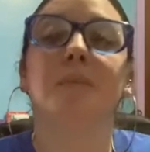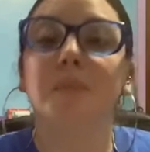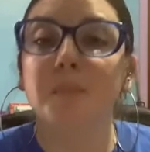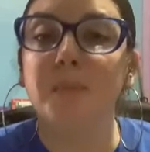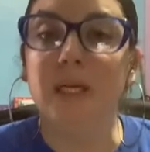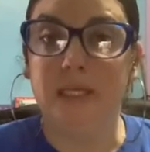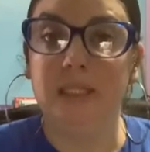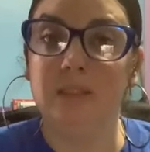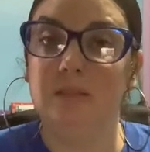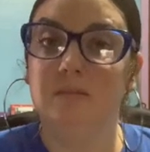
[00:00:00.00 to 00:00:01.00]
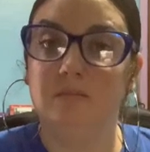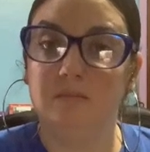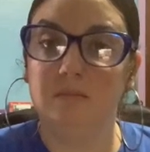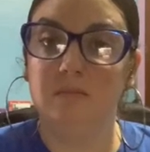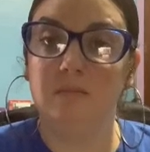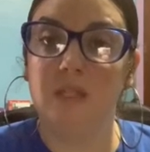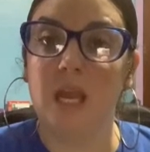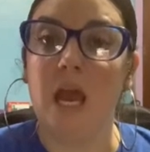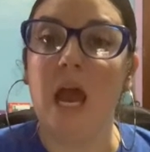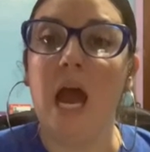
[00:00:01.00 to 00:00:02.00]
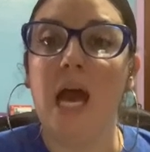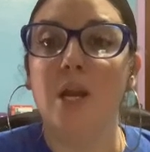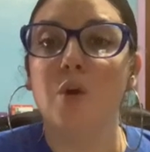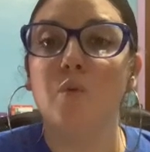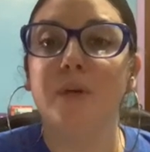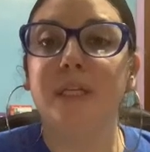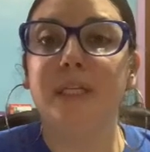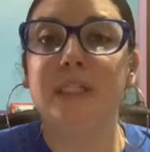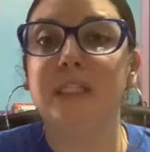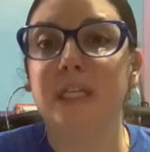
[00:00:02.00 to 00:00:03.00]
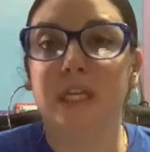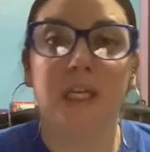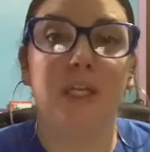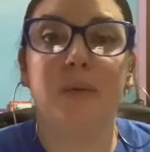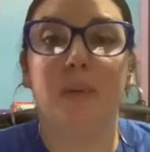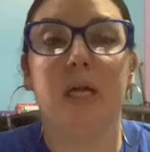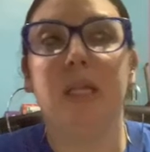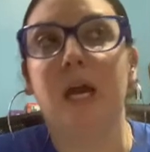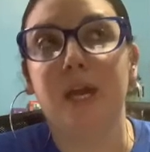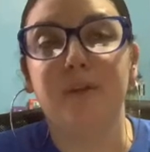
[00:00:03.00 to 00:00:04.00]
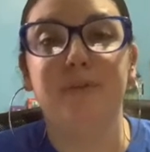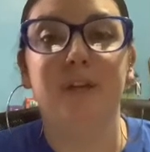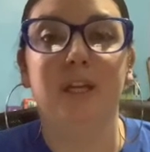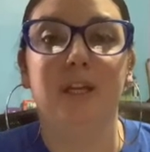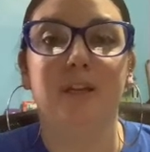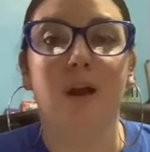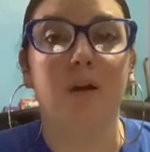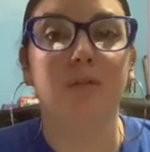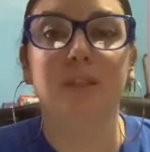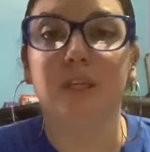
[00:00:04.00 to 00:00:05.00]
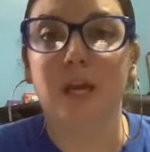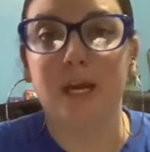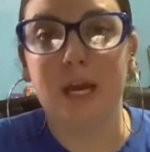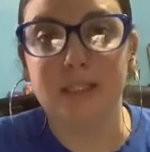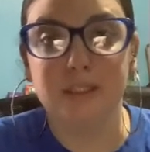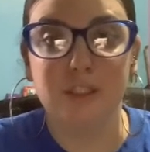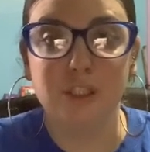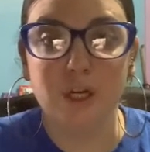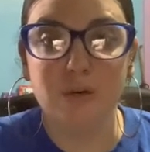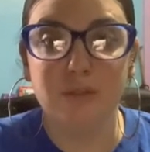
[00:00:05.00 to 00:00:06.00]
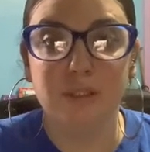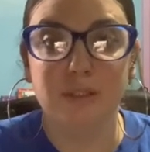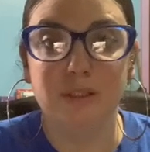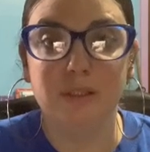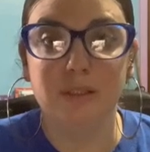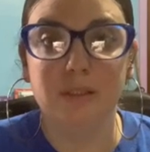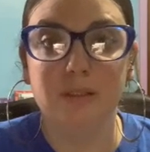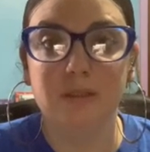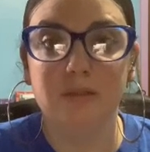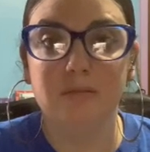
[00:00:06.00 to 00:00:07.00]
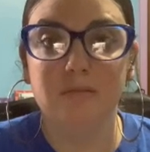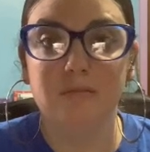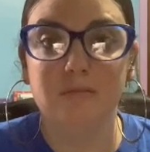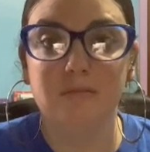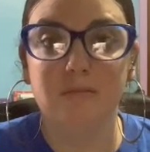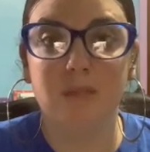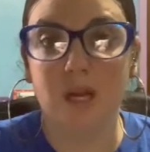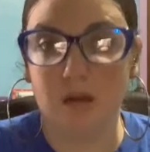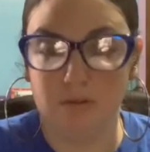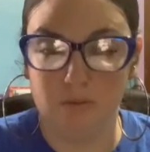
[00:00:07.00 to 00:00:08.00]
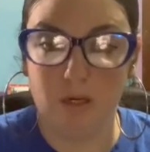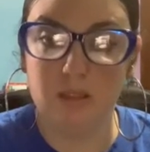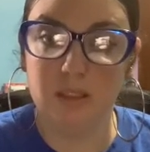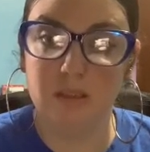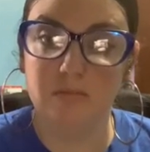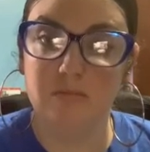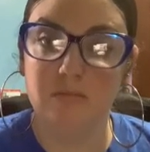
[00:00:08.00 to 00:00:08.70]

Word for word: But I don't want to get to the end of my life and the only thing I got to show is that I was working.